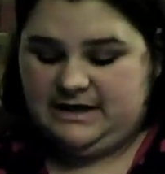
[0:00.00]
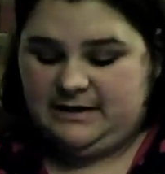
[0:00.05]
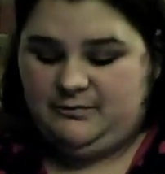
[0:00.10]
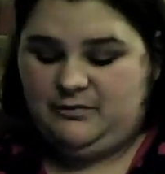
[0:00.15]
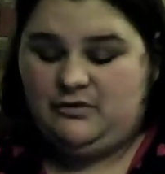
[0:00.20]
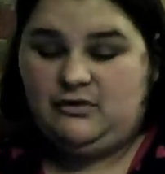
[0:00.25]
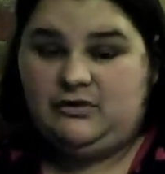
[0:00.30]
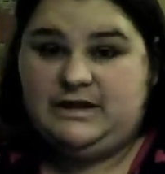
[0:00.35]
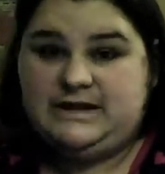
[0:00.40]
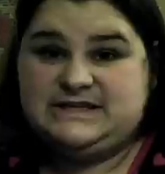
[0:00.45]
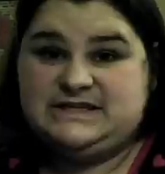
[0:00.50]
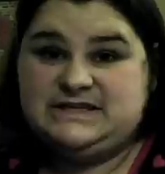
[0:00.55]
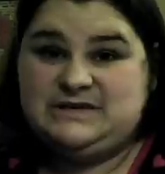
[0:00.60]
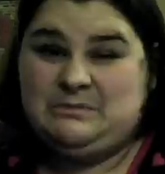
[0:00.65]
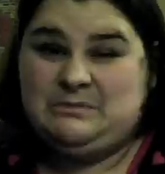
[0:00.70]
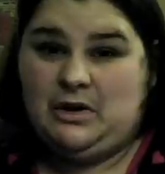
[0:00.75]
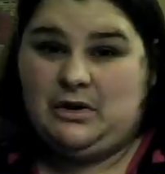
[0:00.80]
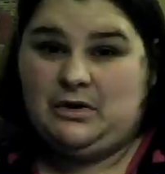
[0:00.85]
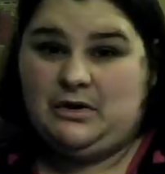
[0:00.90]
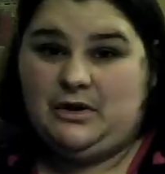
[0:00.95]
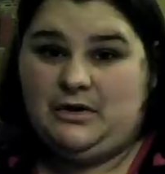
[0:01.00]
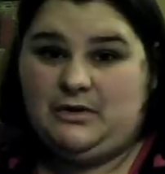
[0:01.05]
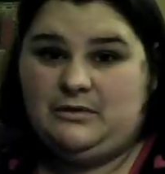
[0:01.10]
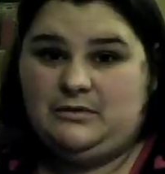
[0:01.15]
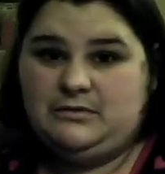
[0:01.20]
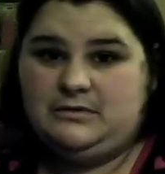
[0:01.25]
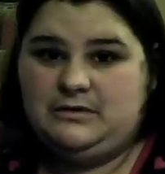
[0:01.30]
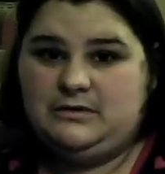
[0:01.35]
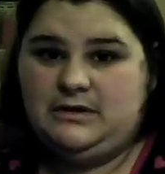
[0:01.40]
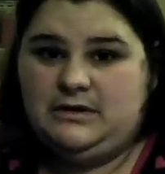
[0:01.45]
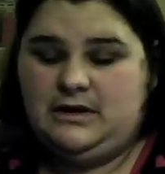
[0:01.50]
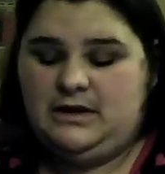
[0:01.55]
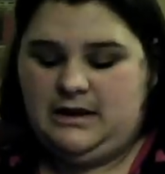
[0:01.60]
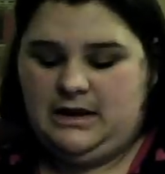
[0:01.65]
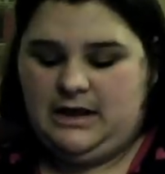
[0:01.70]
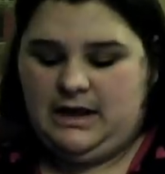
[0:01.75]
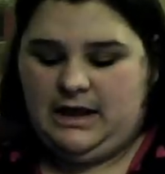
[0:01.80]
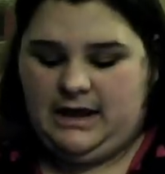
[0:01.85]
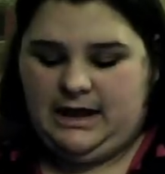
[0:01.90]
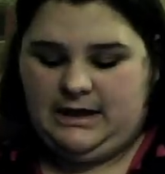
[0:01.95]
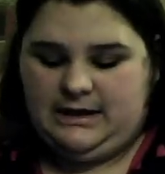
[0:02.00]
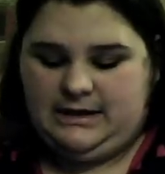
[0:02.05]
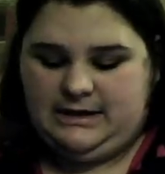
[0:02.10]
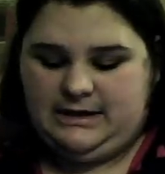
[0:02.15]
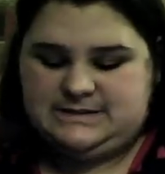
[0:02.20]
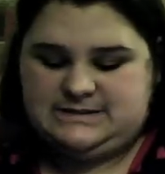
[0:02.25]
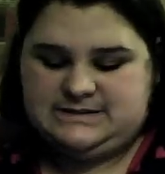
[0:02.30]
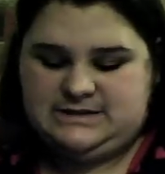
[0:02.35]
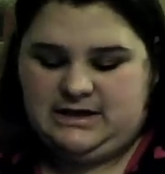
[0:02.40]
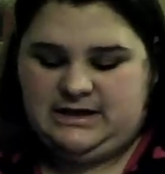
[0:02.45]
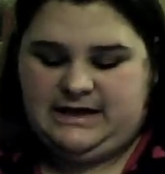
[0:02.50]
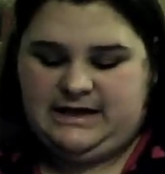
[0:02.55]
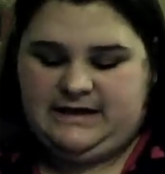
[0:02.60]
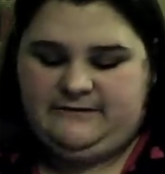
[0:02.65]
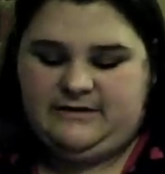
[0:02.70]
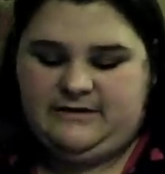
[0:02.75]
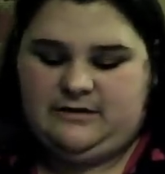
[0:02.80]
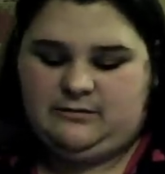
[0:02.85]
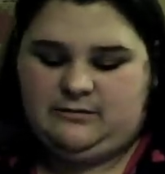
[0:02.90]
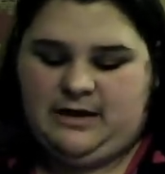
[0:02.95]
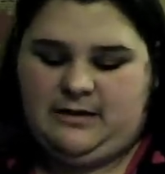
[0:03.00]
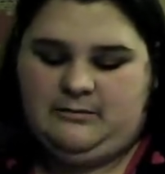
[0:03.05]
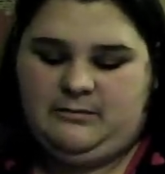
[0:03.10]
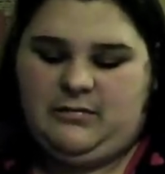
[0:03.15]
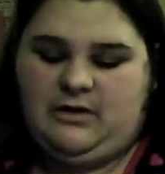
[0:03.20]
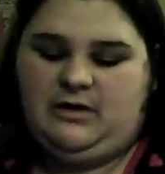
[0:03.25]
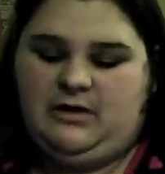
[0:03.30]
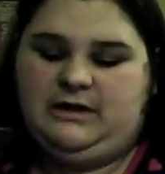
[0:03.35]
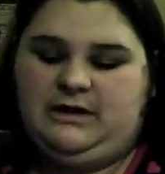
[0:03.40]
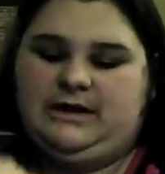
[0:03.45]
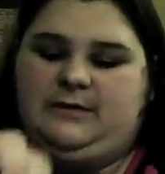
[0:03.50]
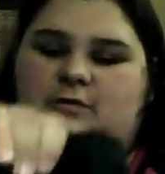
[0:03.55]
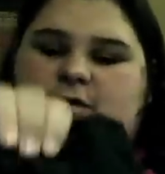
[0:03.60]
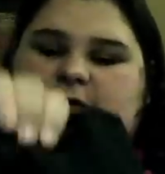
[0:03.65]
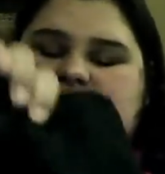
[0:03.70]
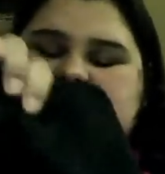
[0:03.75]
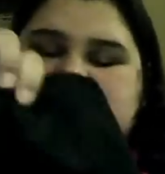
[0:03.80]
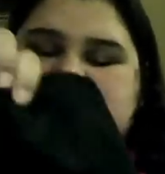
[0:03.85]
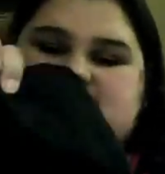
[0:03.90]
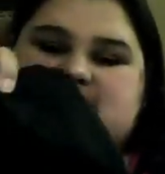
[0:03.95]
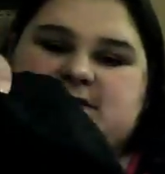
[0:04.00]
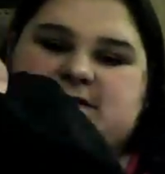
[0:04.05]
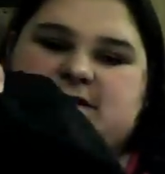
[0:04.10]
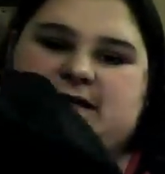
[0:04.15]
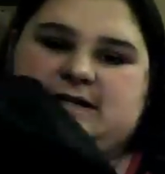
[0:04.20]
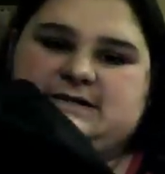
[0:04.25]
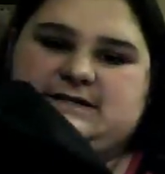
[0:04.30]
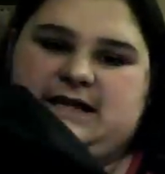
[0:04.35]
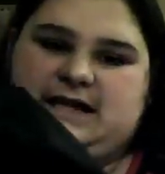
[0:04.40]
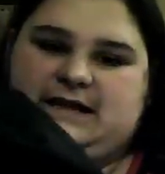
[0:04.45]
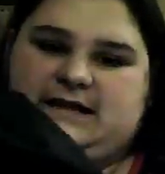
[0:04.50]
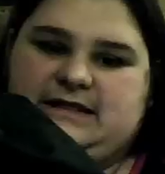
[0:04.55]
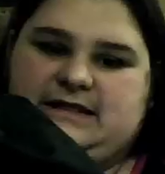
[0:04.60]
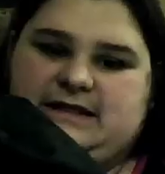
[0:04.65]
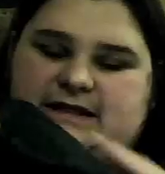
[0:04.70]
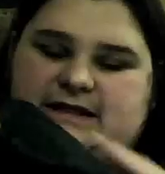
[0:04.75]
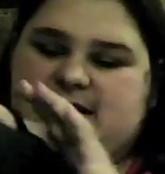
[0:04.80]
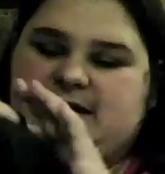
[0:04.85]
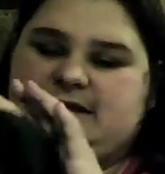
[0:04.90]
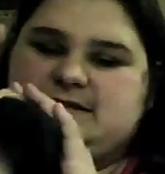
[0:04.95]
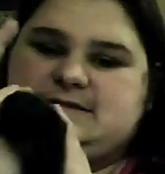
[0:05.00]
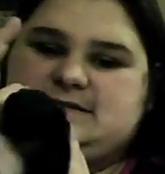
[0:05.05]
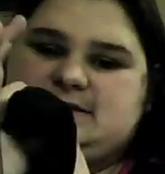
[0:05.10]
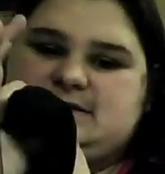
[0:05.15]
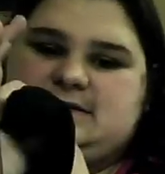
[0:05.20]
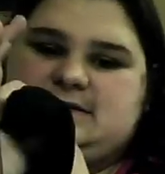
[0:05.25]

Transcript: I pull it tomorrow, and it's not even a round ball anymore. It's like this.